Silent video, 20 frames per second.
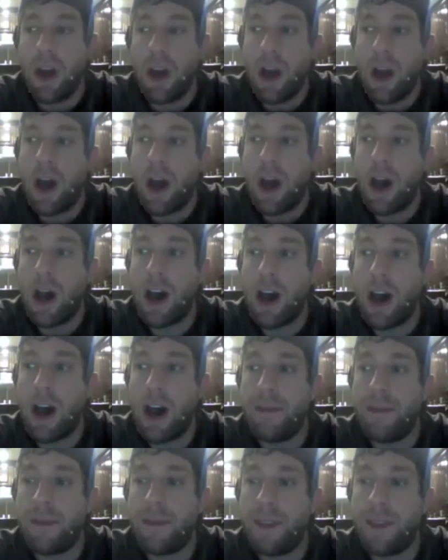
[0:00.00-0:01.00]

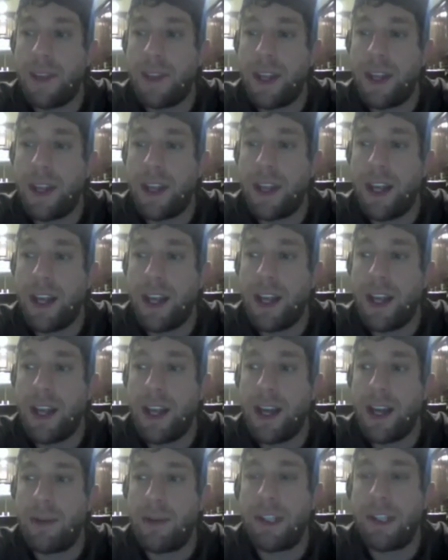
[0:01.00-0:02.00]
Um,
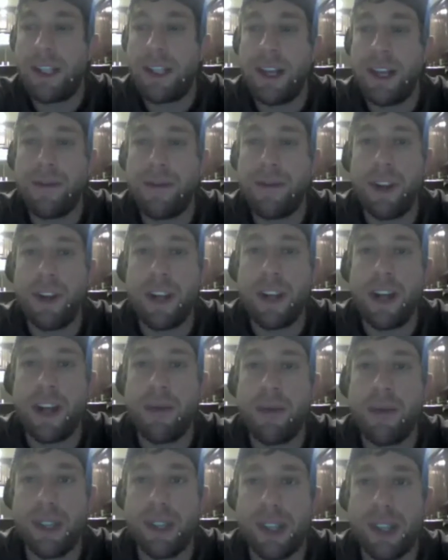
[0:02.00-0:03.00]
It was different. It
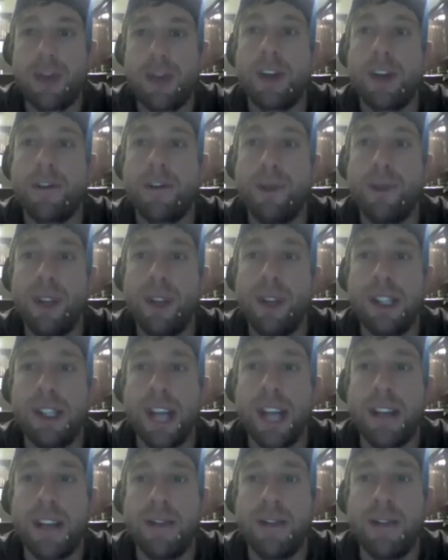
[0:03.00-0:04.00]
was a little different. We just
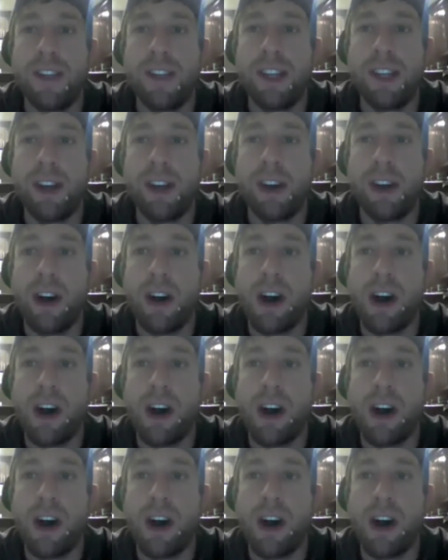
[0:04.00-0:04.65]
got to visit.